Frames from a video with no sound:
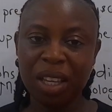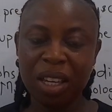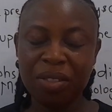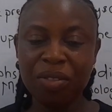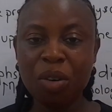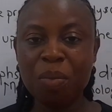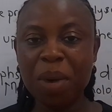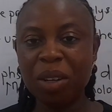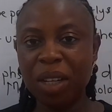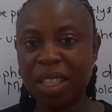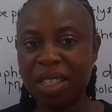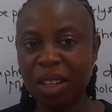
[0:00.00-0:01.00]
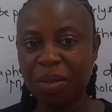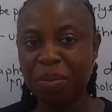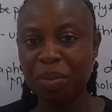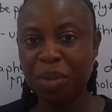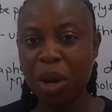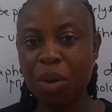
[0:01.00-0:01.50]
a formal letter.
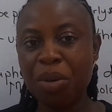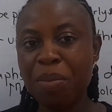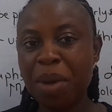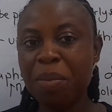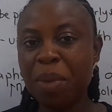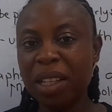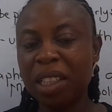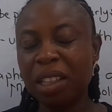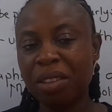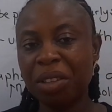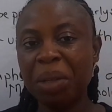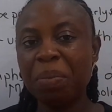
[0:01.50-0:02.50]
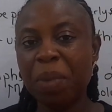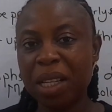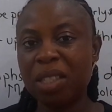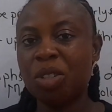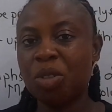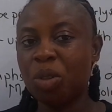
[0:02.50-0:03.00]
Remember the
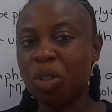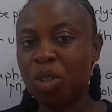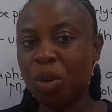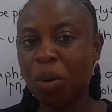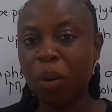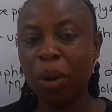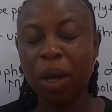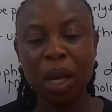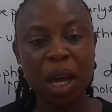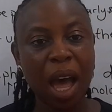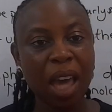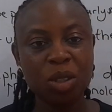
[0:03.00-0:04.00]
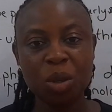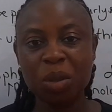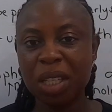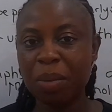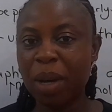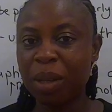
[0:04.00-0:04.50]
three-part structure I
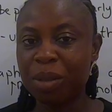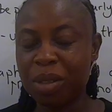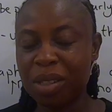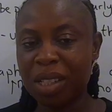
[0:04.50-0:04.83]
talked about: